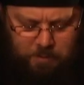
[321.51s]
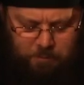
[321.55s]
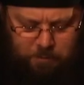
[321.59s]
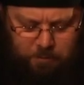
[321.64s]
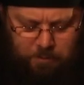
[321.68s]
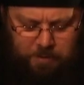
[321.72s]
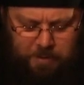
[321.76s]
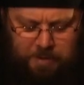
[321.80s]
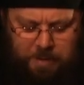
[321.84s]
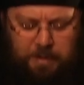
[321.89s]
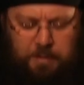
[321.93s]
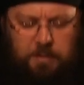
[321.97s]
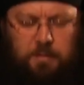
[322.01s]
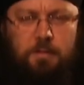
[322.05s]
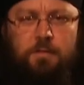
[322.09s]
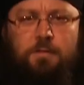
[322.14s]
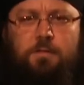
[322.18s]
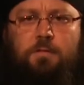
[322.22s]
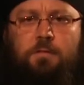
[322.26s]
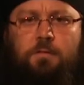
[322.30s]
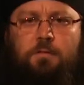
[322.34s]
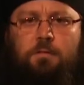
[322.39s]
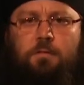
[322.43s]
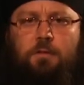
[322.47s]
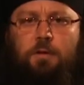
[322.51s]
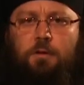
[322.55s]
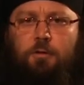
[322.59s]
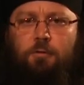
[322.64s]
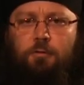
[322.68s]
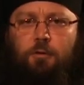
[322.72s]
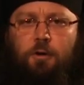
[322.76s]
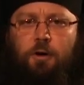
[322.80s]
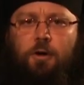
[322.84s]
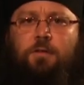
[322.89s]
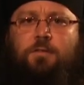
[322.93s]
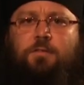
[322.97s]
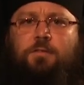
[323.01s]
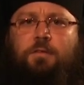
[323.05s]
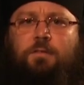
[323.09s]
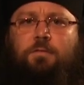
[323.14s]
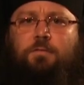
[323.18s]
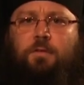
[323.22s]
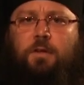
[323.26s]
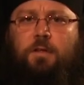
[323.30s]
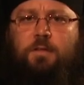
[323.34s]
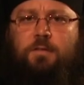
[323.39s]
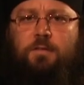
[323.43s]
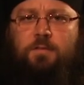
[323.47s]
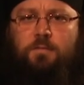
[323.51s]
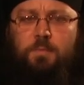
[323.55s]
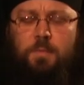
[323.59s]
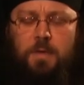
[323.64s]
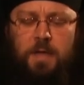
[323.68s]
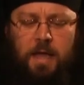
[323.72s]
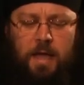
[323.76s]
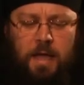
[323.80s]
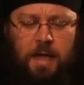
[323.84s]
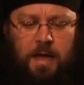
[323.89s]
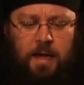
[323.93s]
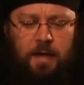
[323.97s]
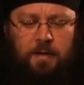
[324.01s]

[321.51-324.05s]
though I had this, the cross in front of me,